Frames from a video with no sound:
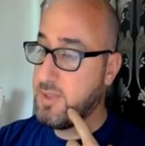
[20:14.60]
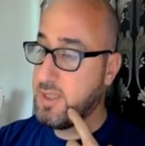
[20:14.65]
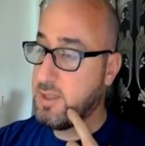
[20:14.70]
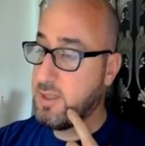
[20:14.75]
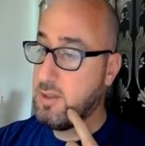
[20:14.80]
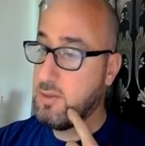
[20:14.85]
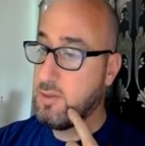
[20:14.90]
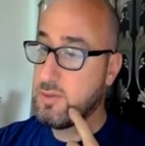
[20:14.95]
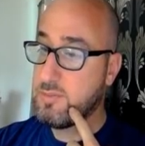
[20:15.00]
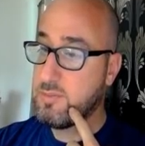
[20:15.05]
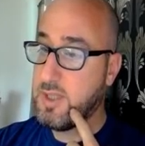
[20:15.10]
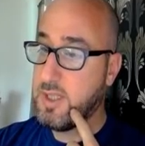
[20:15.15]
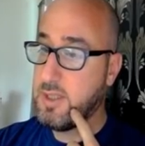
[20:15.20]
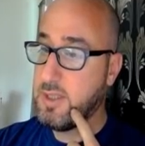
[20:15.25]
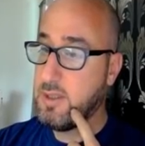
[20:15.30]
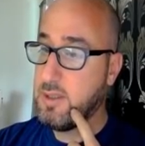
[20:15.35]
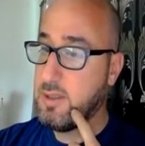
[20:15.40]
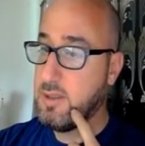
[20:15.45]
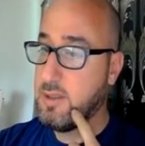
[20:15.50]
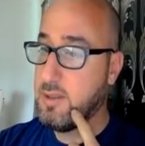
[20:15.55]
me close my
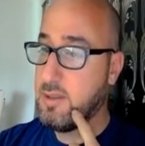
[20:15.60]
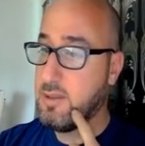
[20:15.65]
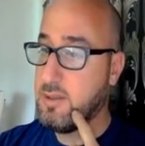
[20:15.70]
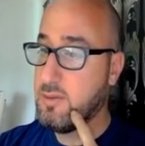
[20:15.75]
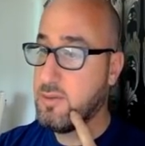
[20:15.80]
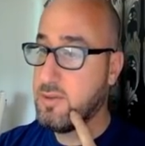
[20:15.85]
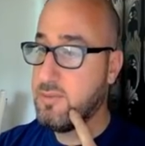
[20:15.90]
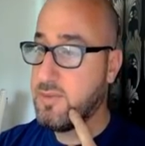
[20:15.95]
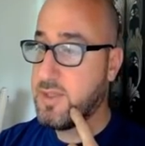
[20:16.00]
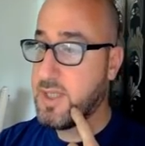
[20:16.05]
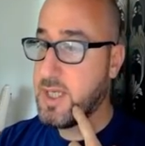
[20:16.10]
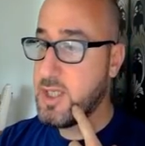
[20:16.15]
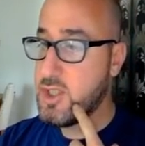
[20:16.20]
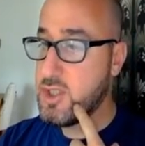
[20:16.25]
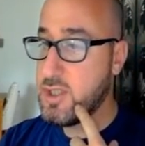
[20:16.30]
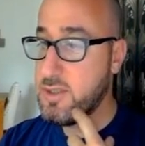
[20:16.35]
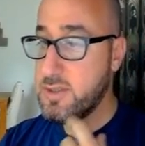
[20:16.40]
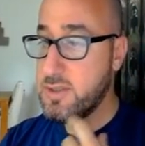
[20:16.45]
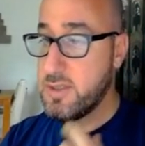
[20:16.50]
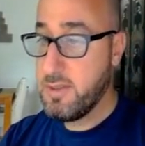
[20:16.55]
uh,
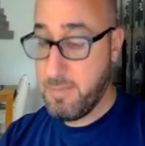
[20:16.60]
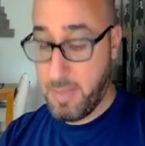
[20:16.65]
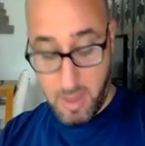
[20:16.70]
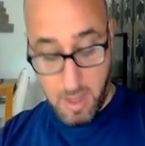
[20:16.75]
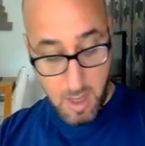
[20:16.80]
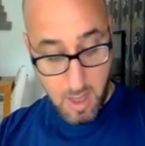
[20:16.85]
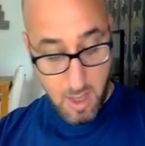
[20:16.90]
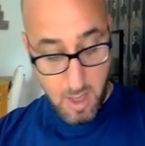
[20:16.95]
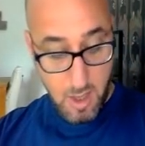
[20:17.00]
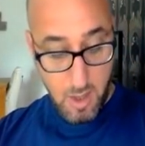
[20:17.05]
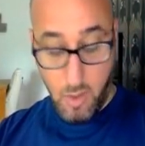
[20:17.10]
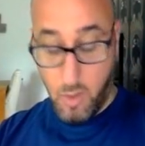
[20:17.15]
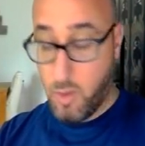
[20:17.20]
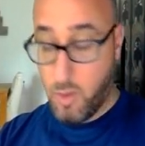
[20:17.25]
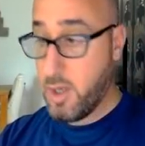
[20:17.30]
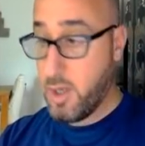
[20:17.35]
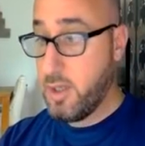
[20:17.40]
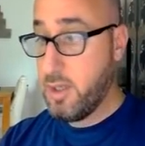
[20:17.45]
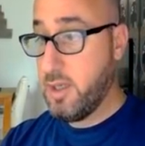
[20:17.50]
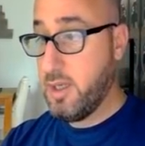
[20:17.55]
notifications
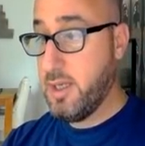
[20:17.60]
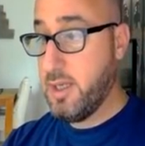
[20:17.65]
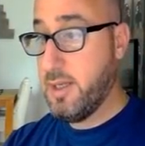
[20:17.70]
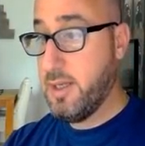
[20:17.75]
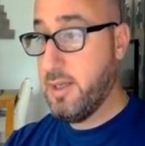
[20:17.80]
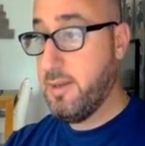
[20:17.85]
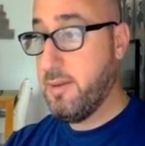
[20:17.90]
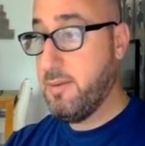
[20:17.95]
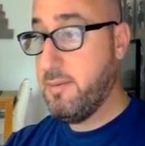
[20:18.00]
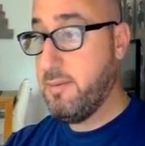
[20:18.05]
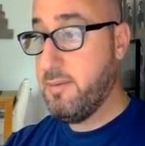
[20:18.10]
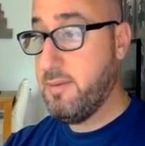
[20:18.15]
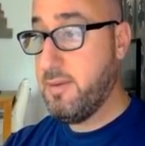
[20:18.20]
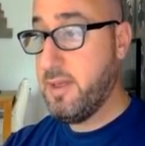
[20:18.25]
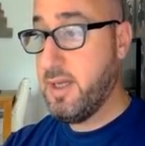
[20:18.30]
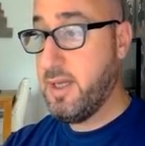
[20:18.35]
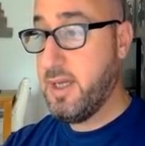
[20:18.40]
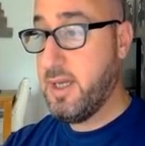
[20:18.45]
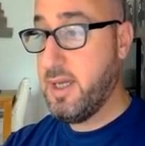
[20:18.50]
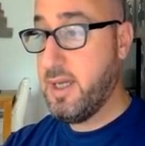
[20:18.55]
or
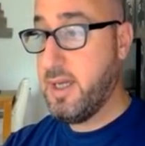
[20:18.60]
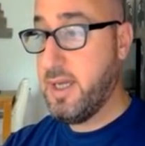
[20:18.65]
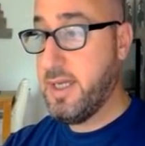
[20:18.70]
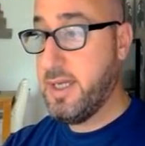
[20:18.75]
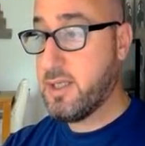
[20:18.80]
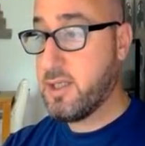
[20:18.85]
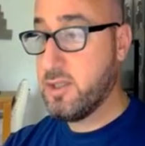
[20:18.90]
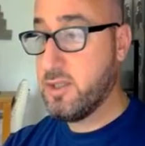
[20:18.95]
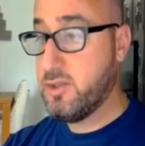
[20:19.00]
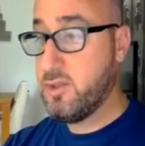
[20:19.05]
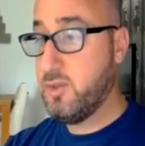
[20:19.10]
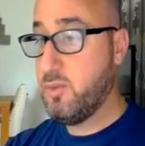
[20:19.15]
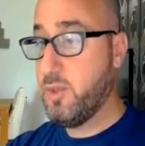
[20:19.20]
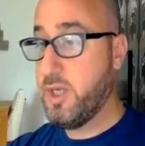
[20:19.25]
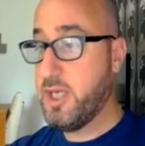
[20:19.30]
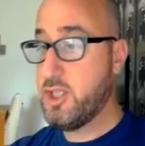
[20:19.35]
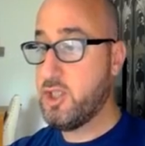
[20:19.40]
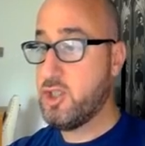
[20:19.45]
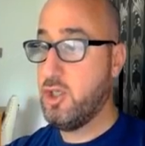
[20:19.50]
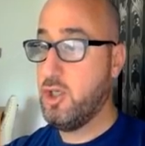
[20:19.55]
a
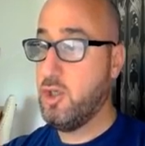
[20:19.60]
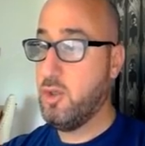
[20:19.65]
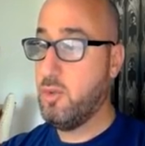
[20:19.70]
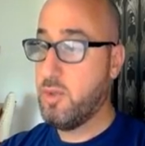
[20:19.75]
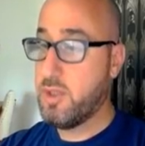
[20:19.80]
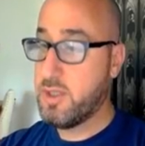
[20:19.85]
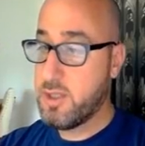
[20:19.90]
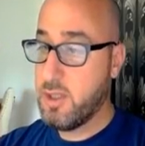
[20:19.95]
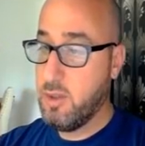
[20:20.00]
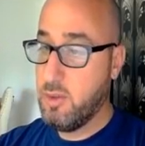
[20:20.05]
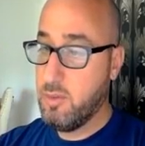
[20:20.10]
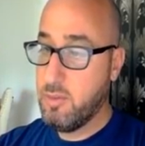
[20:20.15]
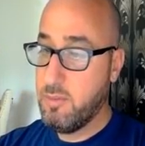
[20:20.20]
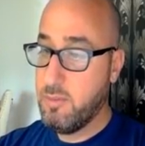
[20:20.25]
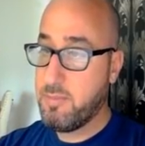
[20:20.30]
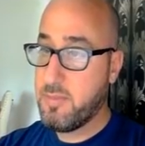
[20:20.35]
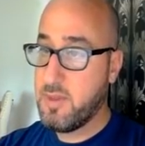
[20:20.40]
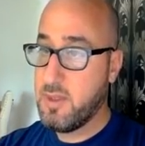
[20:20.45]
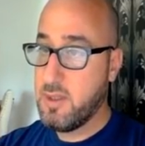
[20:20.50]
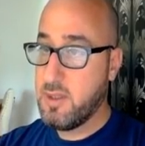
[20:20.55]
continuation lower. So
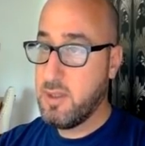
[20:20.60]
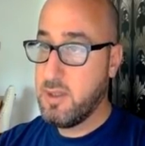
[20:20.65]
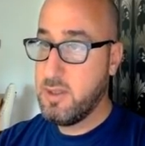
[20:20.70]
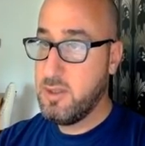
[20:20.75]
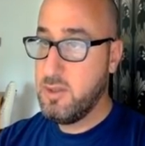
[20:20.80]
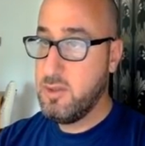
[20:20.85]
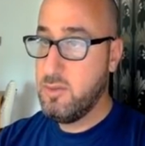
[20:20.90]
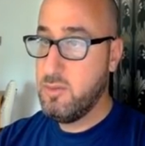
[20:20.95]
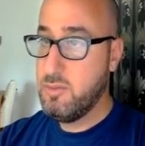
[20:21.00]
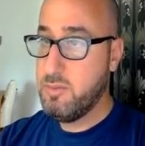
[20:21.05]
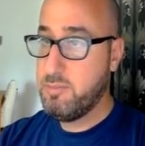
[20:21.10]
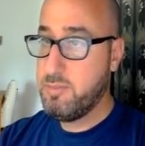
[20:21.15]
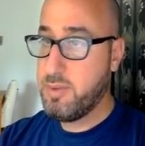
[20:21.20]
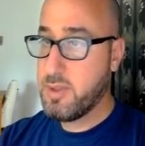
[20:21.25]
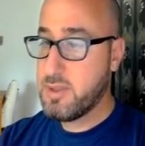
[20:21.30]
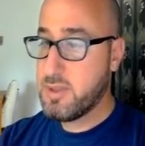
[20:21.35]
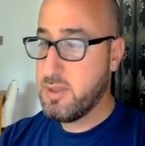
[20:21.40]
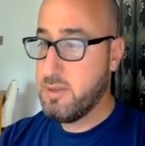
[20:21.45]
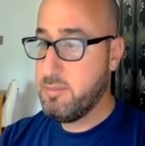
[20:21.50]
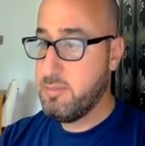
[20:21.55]
new
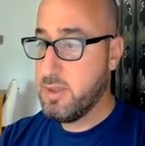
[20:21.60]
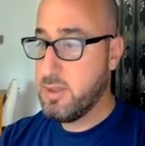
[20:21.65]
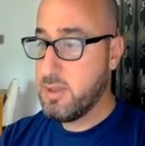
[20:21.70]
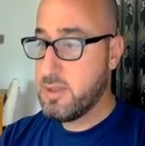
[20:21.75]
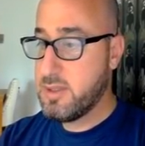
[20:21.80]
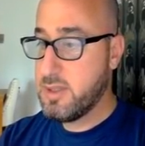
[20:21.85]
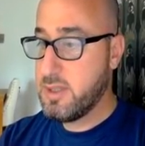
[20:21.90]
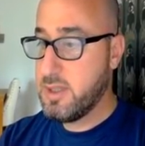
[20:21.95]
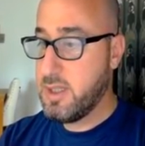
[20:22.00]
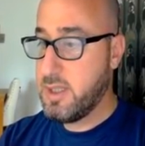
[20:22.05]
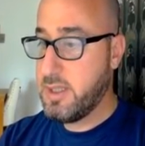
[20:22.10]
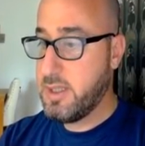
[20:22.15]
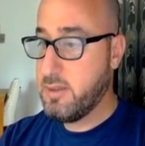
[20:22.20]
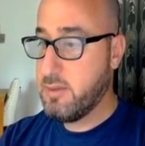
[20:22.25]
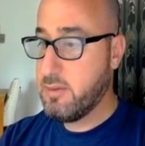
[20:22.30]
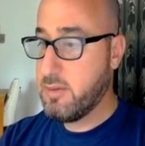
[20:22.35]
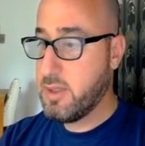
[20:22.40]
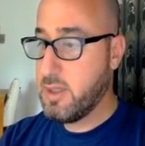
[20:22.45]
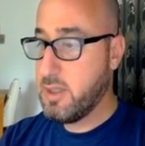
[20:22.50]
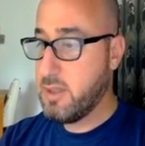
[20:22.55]
possible
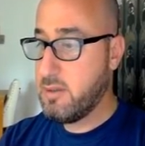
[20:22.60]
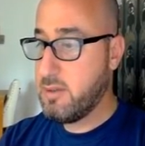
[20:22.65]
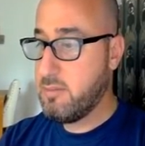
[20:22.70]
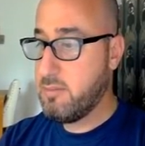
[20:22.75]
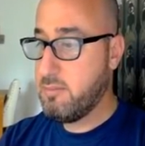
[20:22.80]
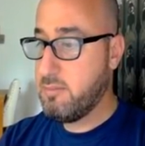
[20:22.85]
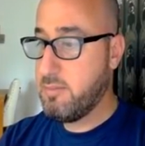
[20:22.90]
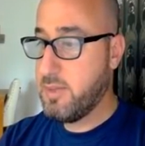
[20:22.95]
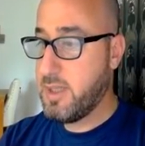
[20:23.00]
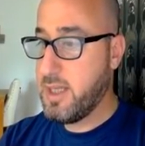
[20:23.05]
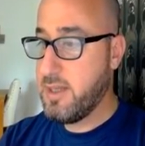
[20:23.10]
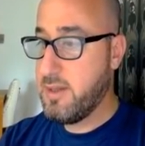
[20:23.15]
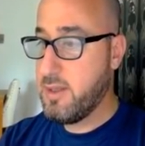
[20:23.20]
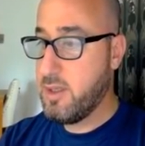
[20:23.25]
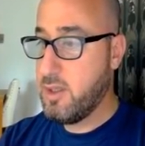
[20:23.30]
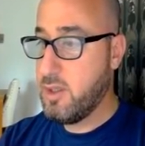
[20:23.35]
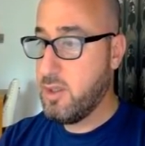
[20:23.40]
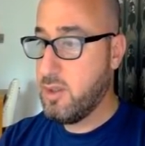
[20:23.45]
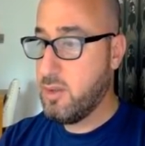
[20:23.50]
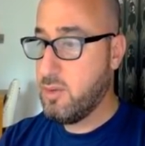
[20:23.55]
scenario here, buy
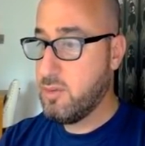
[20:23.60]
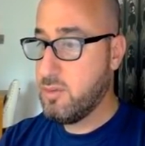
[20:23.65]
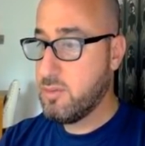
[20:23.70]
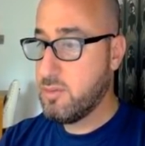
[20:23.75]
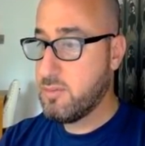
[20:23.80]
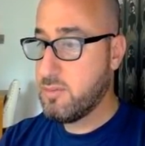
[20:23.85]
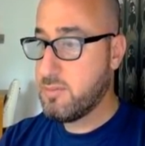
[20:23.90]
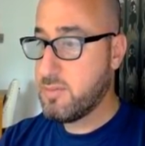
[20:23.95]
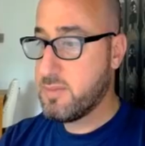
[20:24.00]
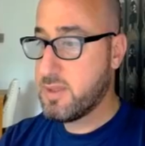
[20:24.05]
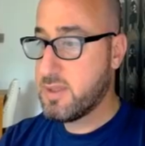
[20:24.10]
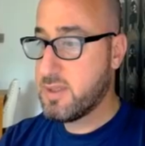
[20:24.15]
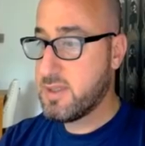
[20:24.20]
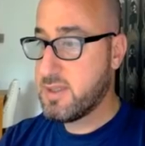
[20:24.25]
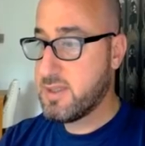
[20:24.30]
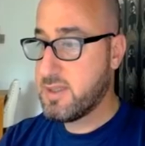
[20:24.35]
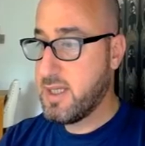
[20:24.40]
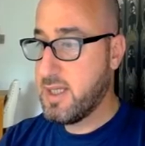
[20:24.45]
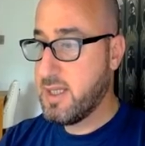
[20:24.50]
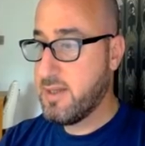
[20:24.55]
the low,
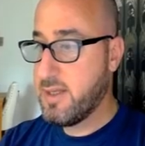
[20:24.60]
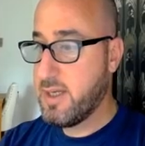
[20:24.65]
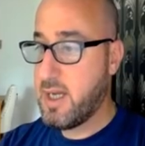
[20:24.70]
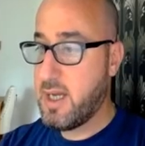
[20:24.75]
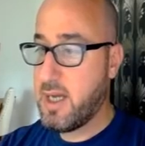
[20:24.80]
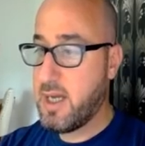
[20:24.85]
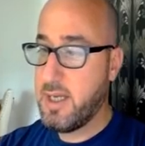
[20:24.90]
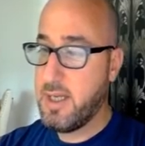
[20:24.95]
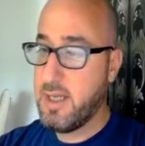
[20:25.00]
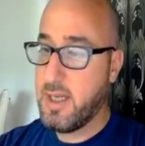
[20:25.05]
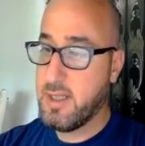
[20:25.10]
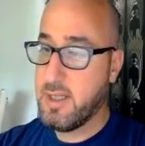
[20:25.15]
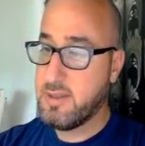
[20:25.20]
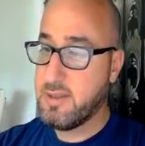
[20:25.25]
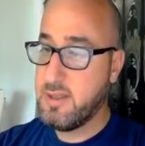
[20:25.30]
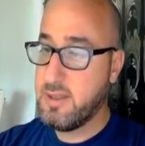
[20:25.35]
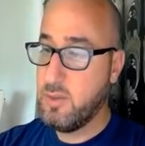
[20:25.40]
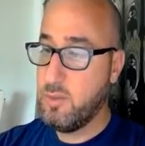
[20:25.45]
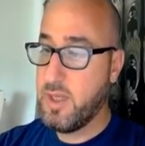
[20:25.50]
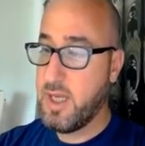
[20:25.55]
sell the high
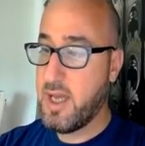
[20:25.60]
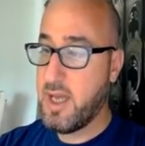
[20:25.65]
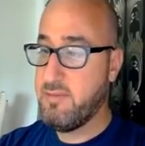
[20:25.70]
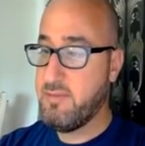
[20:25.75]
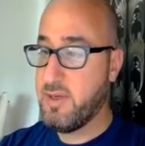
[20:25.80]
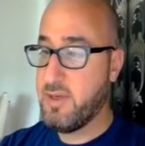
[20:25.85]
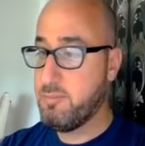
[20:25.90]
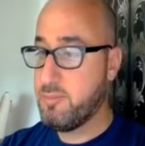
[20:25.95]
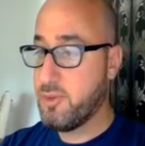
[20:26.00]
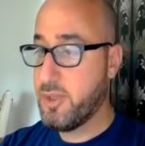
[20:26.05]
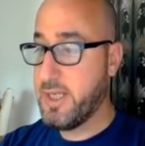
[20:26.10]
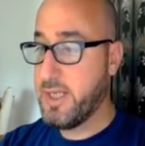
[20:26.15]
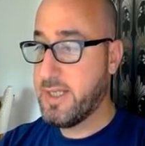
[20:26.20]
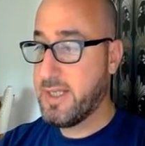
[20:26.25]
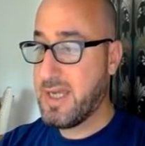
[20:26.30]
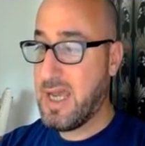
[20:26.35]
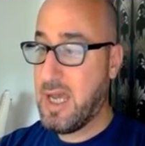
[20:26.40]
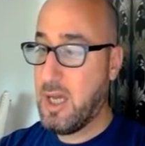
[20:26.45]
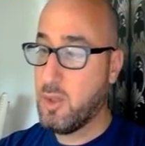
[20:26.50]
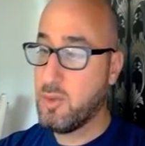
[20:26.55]
until we have a
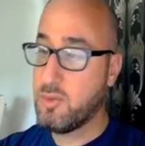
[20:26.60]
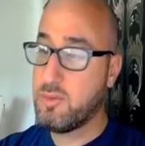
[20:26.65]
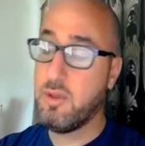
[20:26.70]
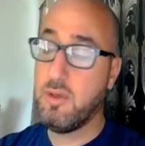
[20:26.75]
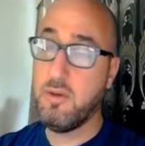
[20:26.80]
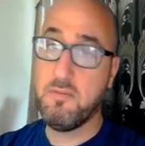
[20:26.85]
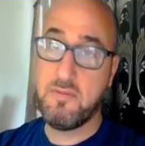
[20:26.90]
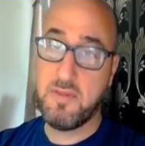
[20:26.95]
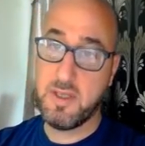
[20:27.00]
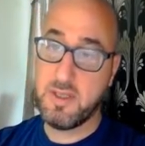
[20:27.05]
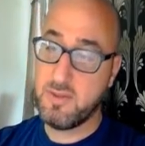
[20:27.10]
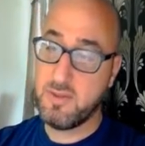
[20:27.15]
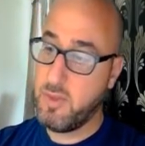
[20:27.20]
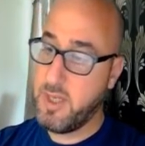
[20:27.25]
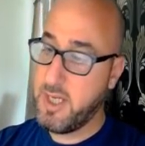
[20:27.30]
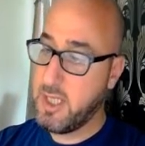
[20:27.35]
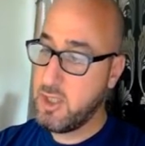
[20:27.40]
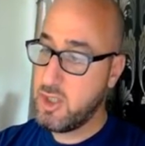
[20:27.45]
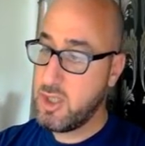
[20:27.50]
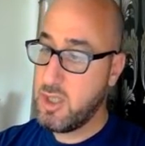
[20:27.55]
break out of this
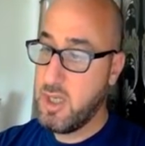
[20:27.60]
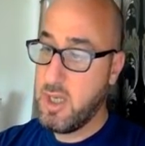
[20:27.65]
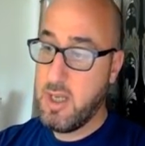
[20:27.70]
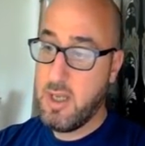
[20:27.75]
range